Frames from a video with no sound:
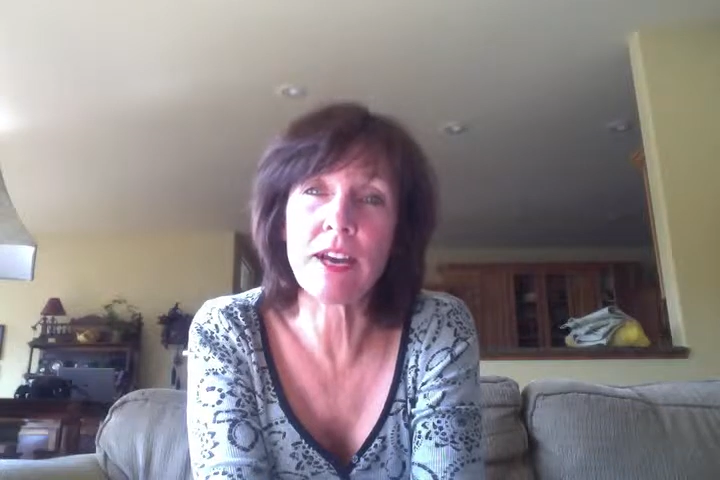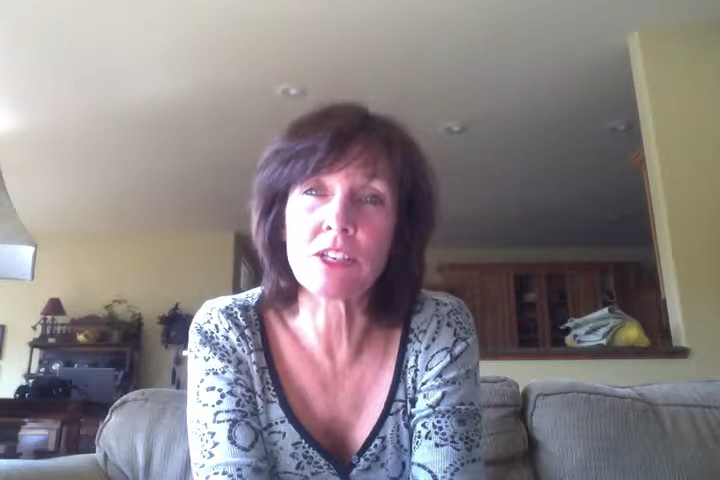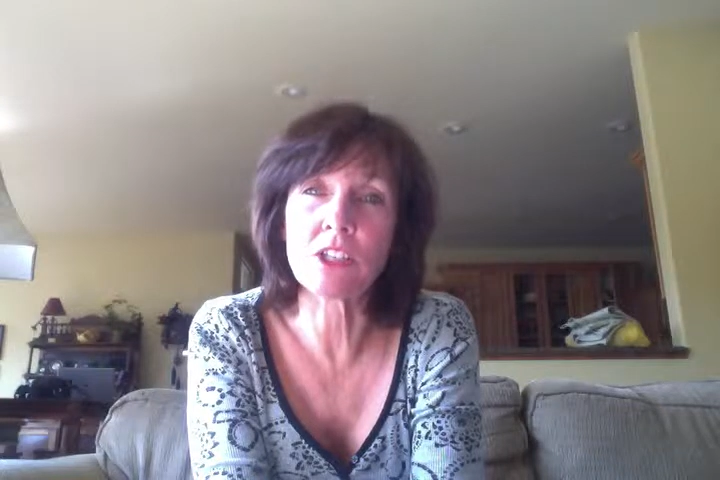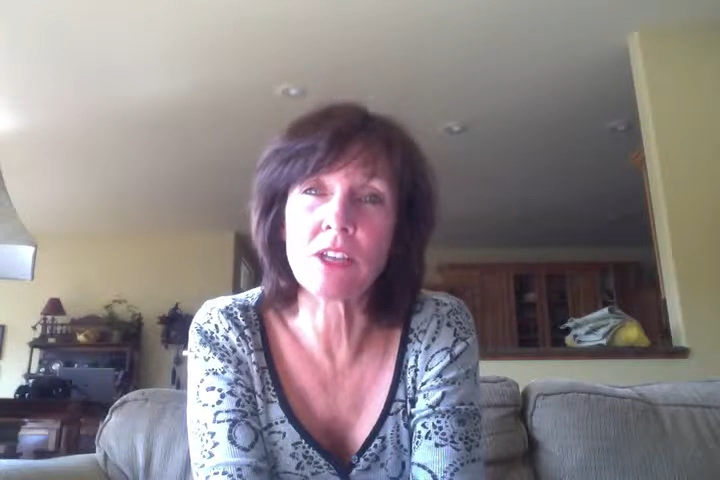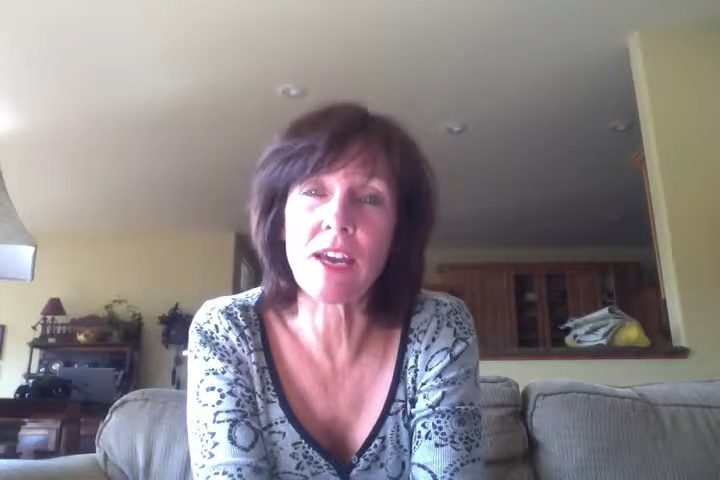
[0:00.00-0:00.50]

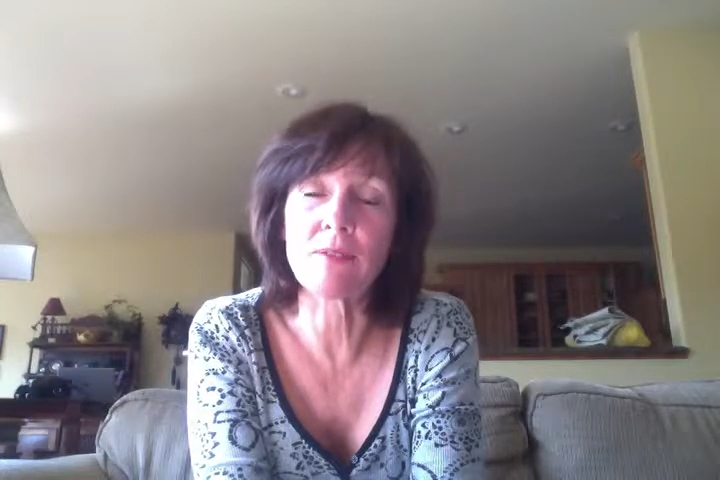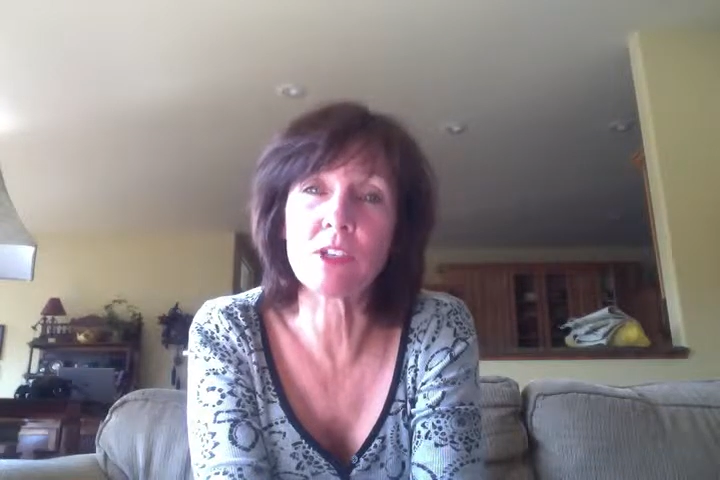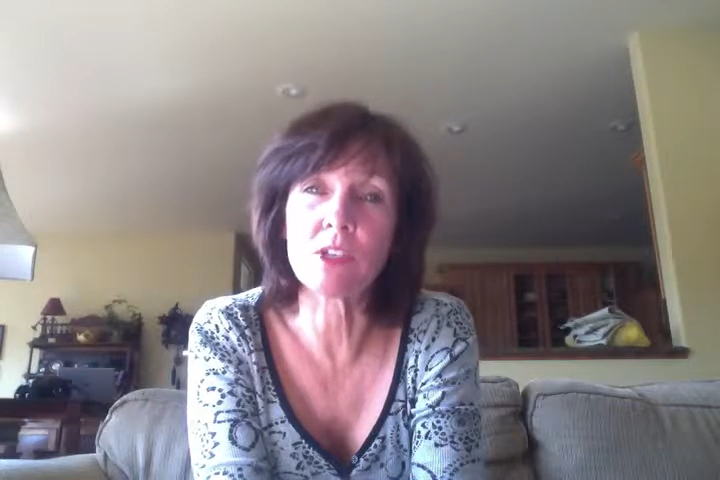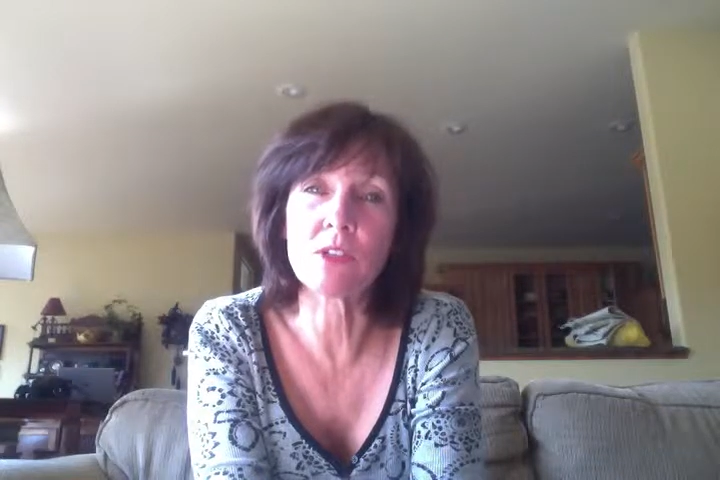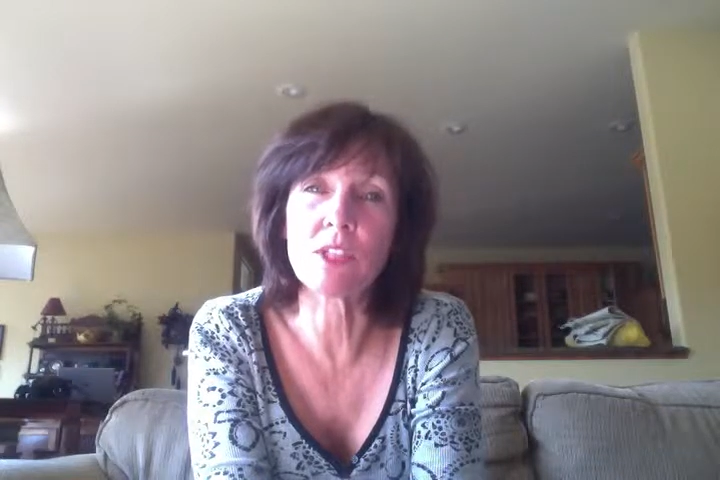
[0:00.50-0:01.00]
actually have
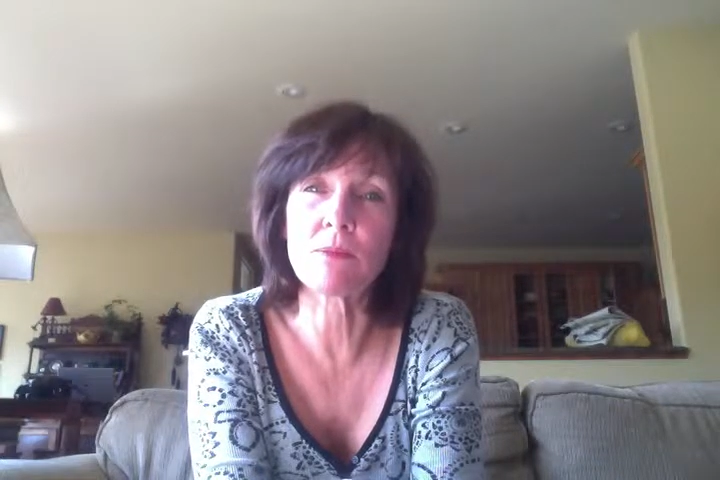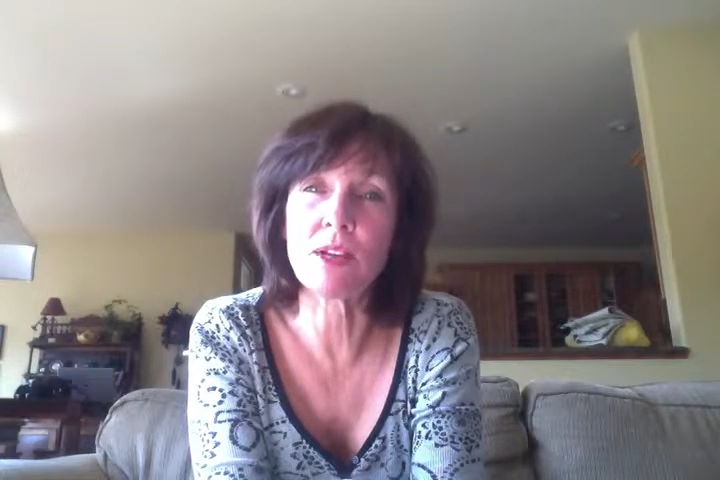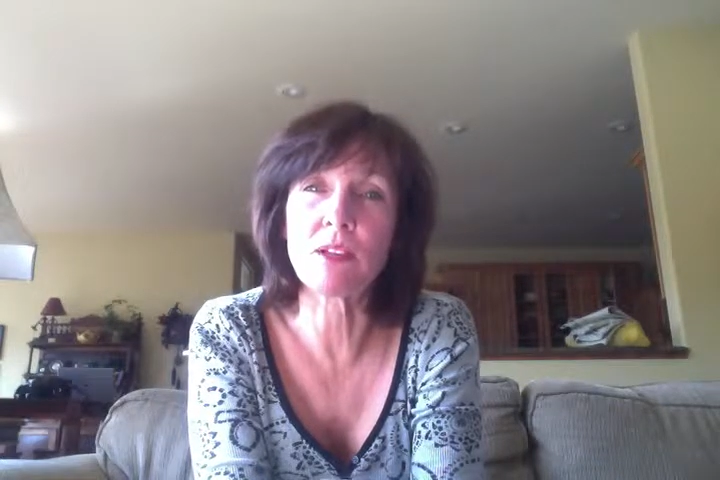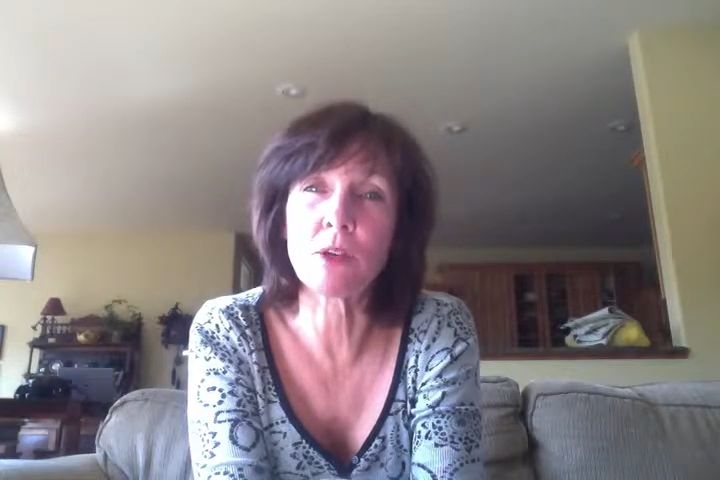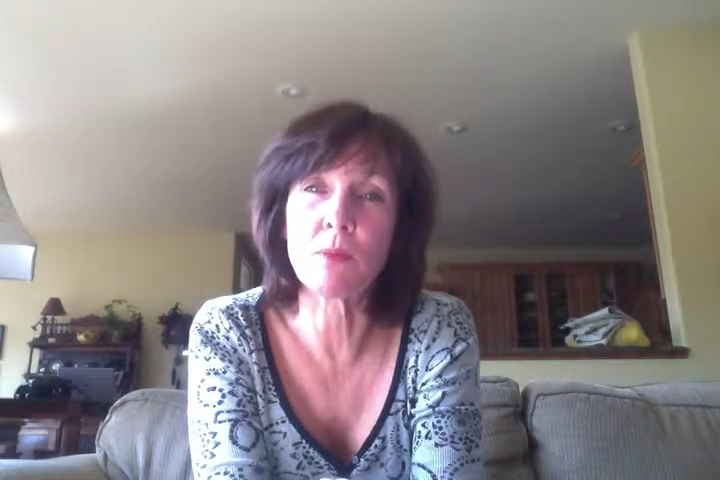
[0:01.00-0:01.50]
to do something
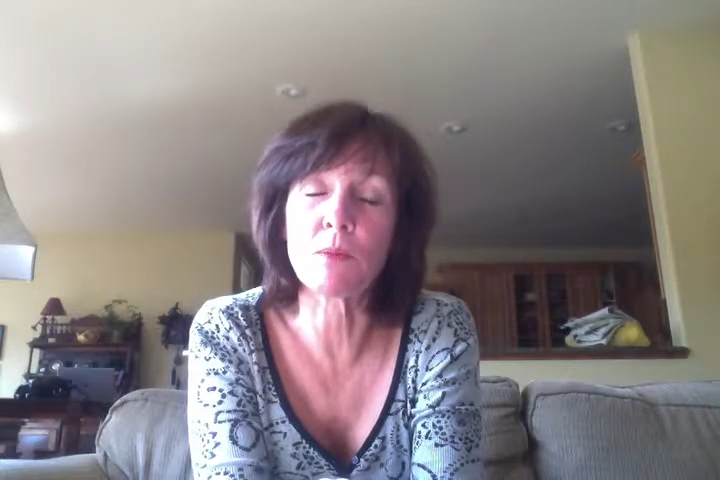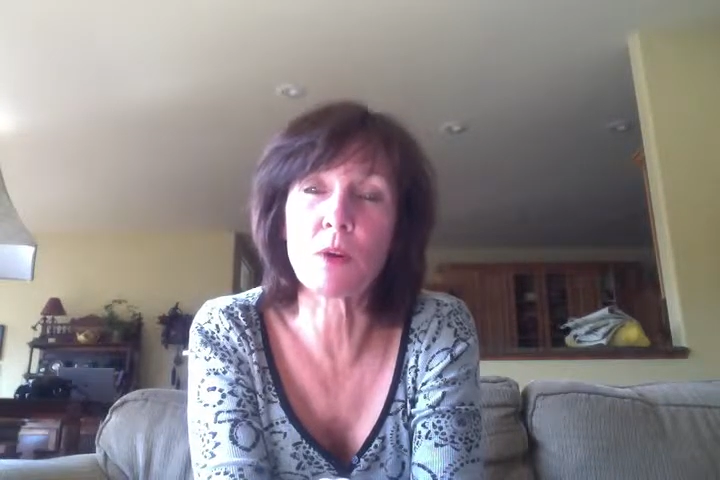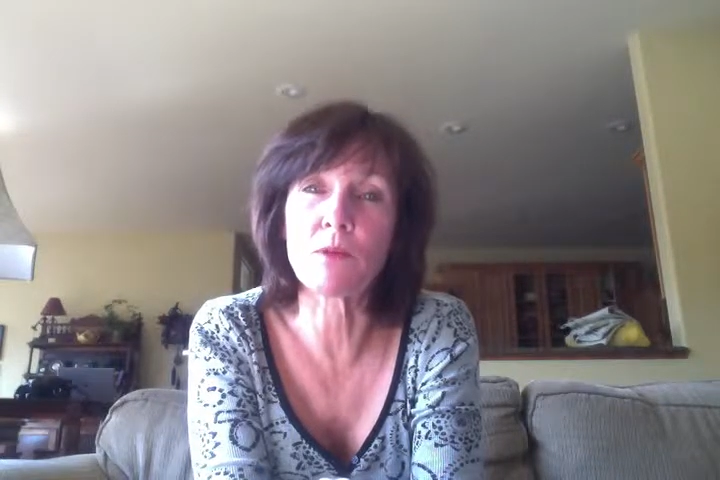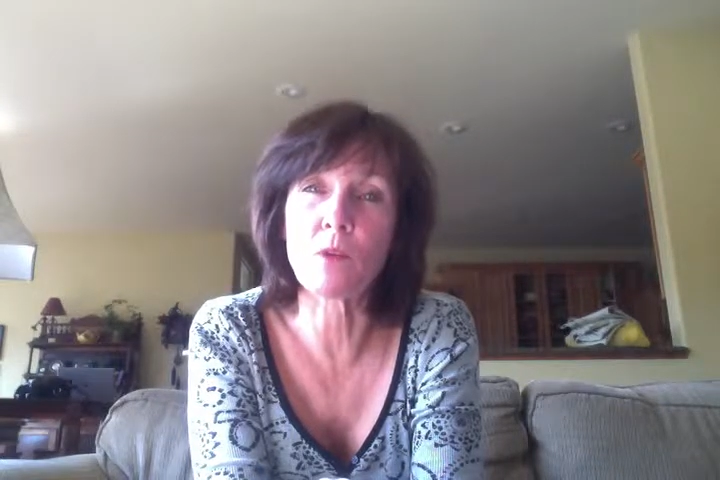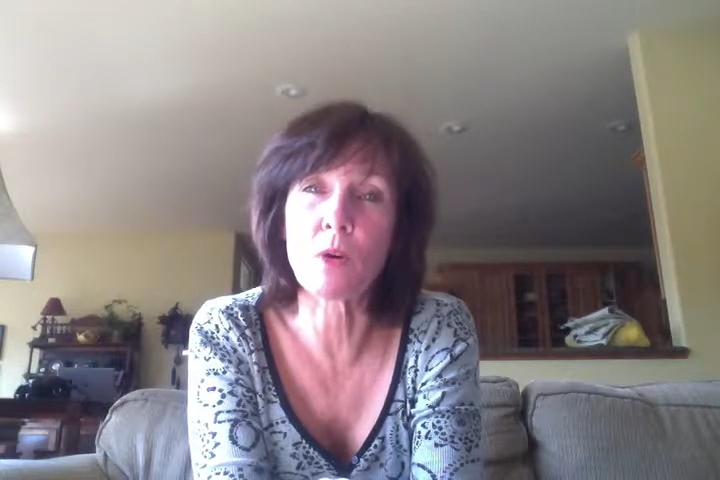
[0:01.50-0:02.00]
a little bit
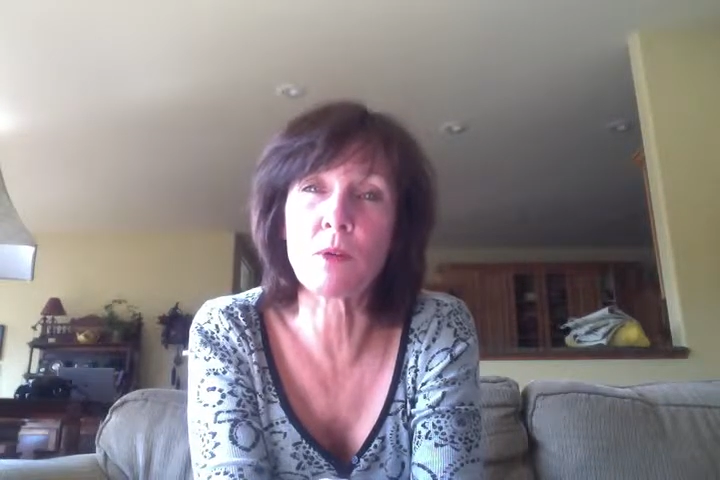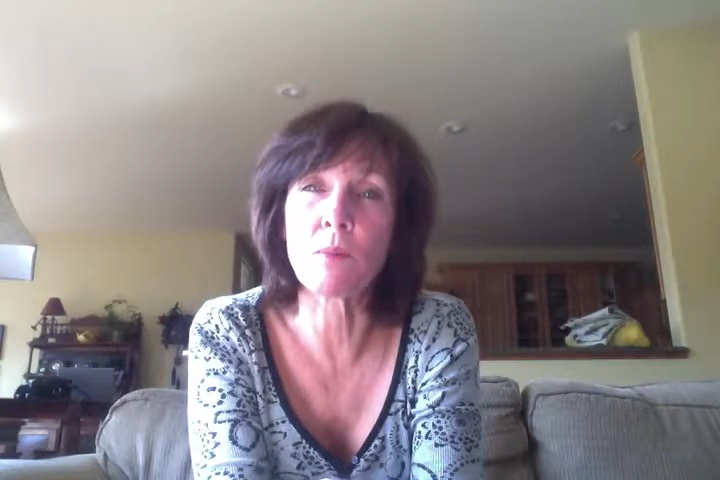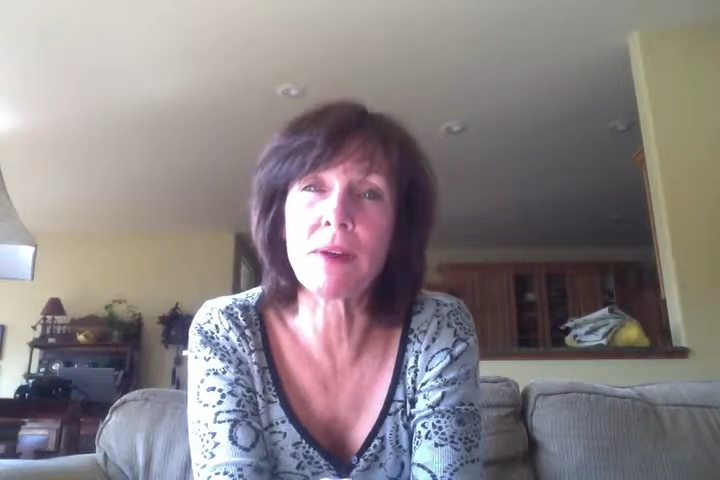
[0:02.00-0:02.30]
more formal,